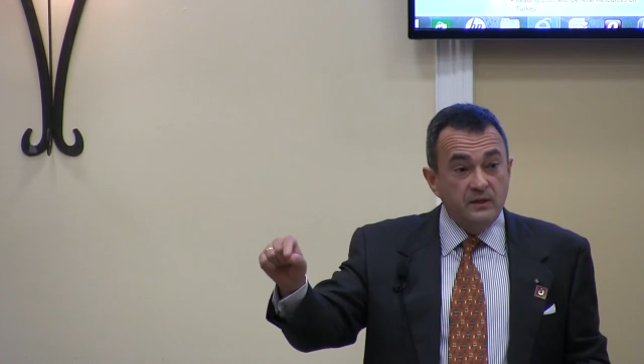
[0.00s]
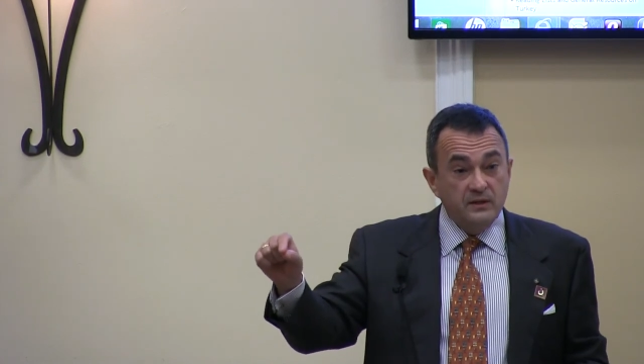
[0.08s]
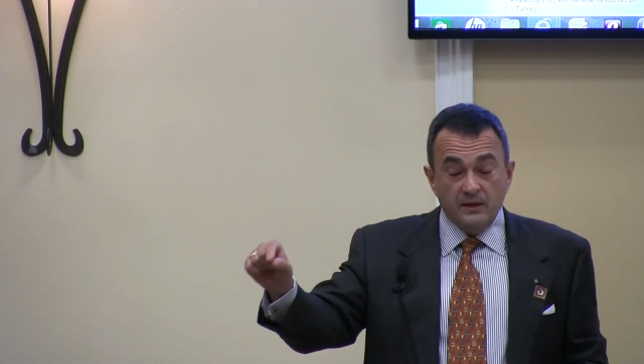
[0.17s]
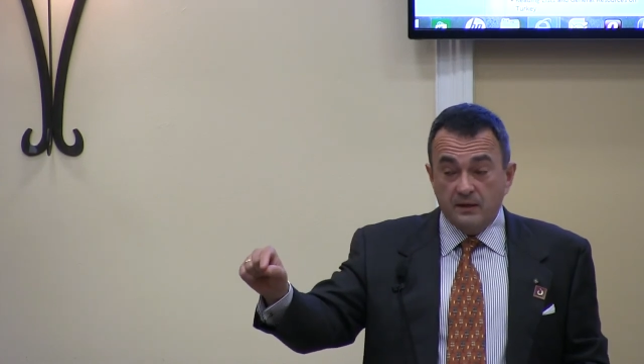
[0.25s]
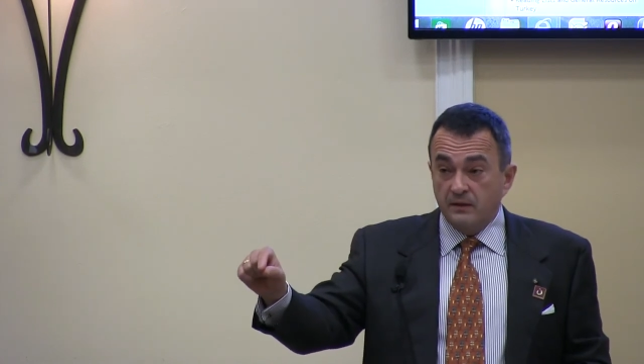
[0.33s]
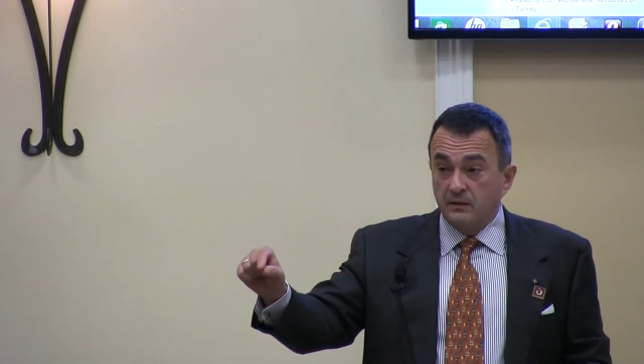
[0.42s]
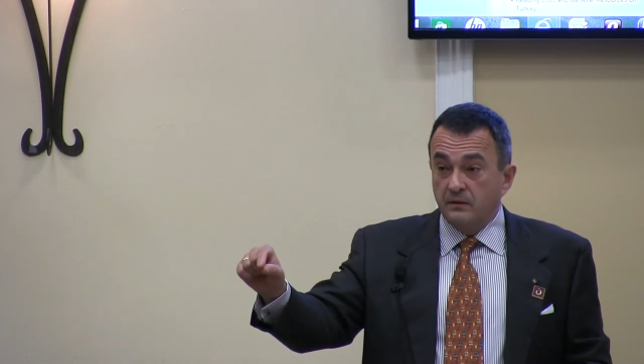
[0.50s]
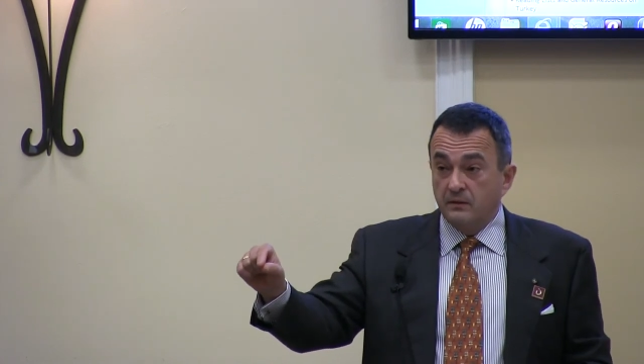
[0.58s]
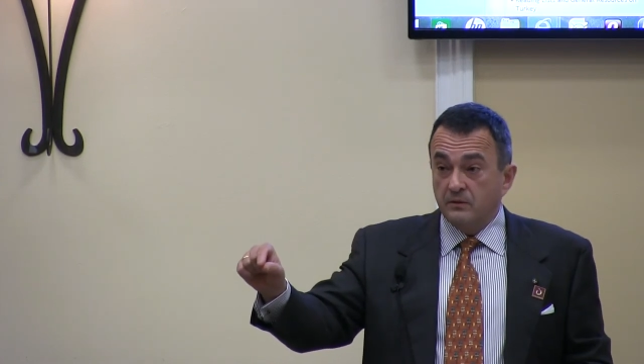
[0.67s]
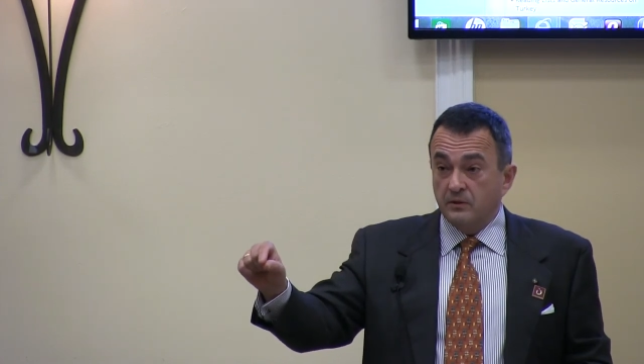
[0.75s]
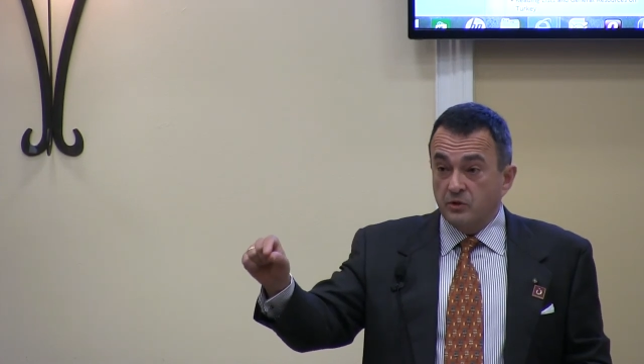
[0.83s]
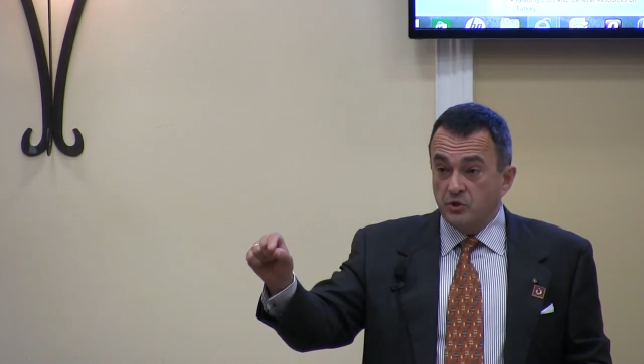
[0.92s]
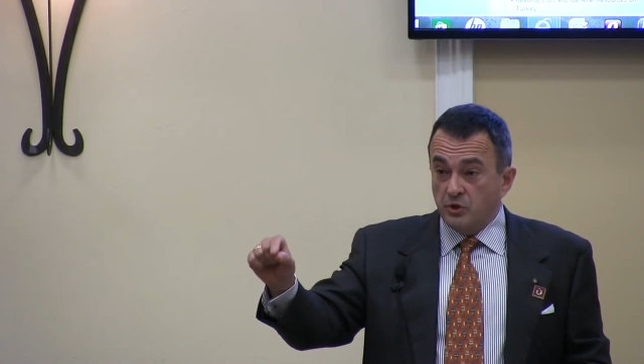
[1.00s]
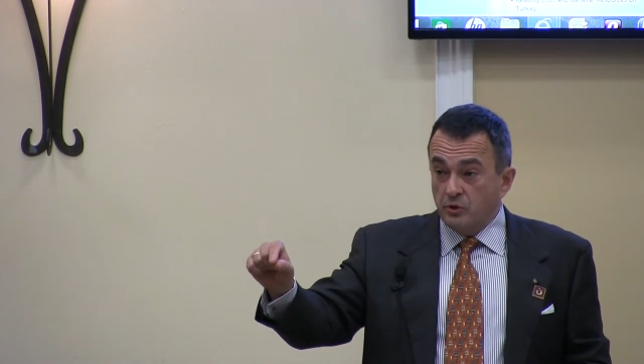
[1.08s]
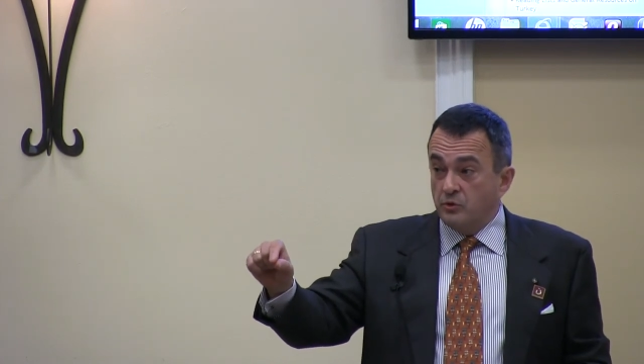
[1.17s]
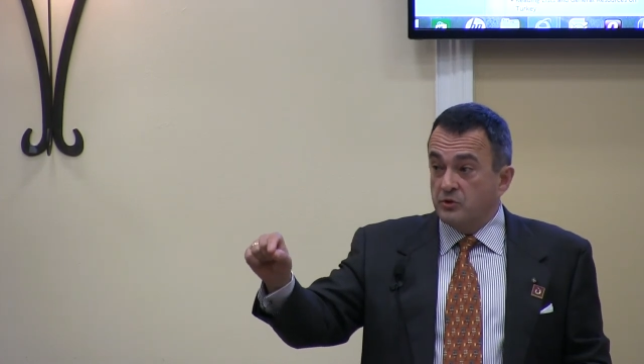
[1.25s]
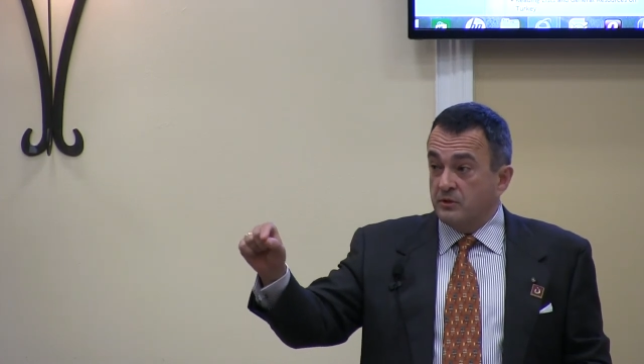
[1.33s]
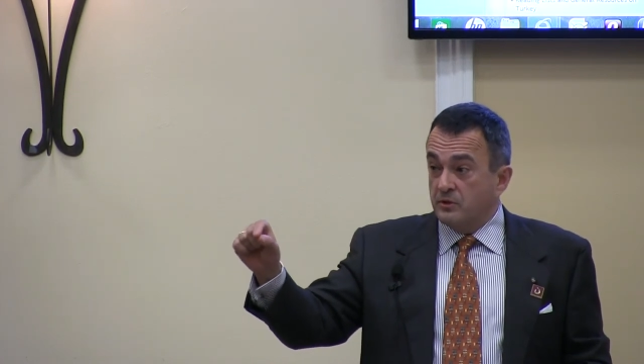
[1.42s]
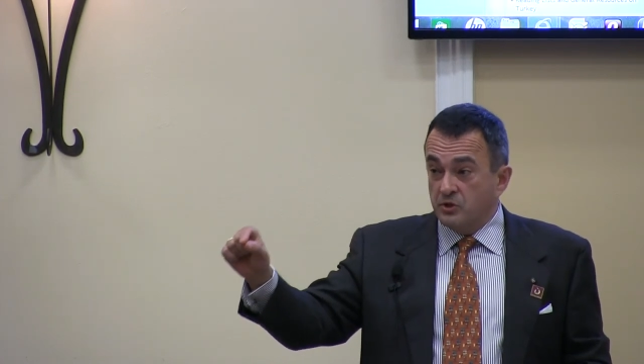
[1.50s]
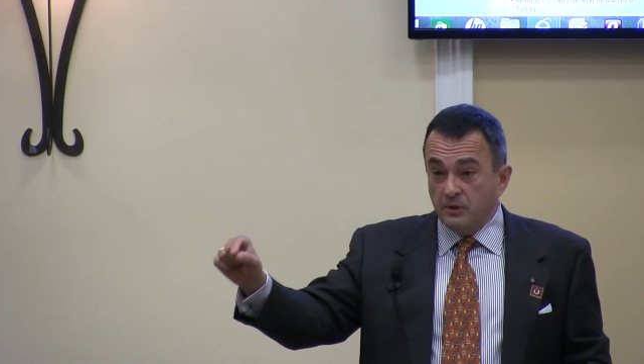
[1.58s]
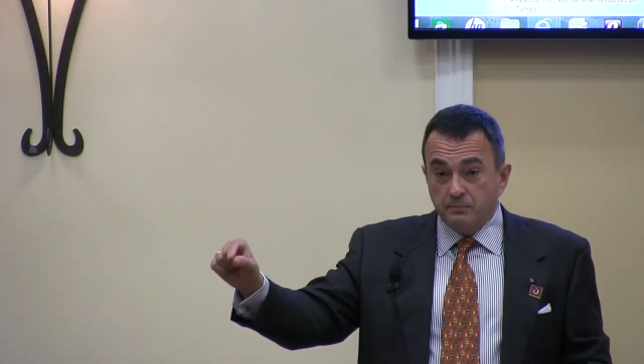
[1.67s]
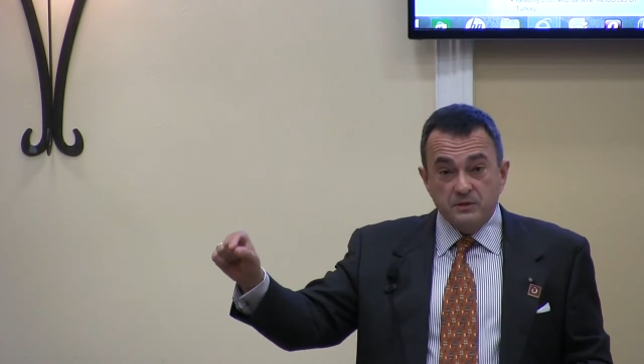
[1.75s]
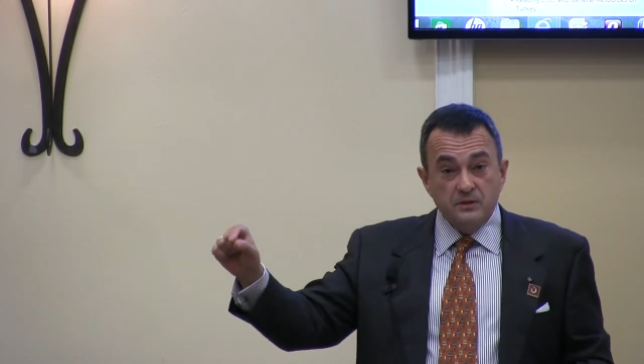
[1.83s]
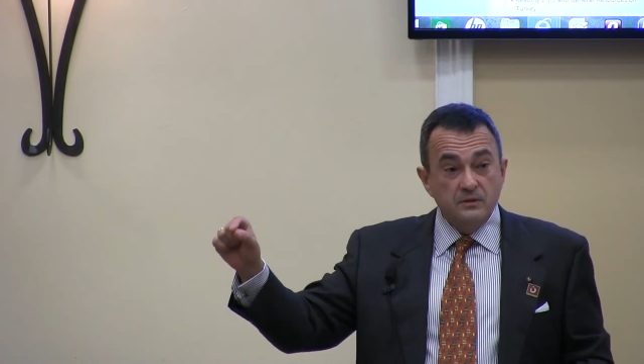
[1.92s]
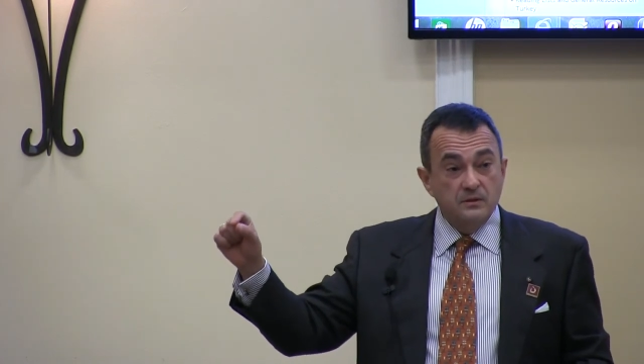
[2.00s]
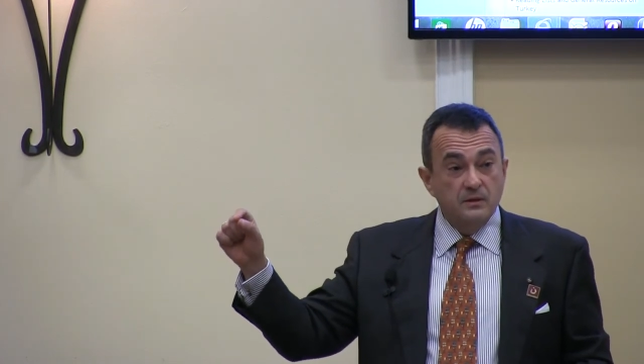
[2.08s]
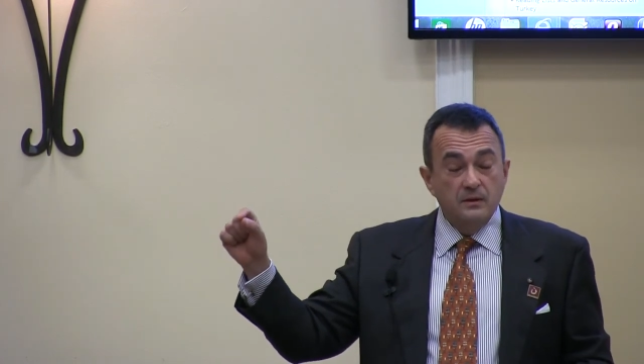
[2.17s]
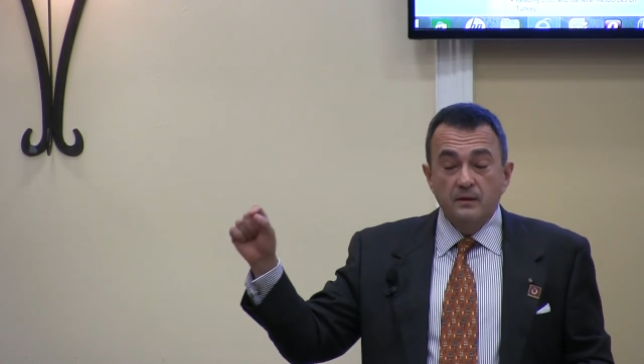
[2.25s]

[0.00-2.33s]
did to the Jews and the Gypsies,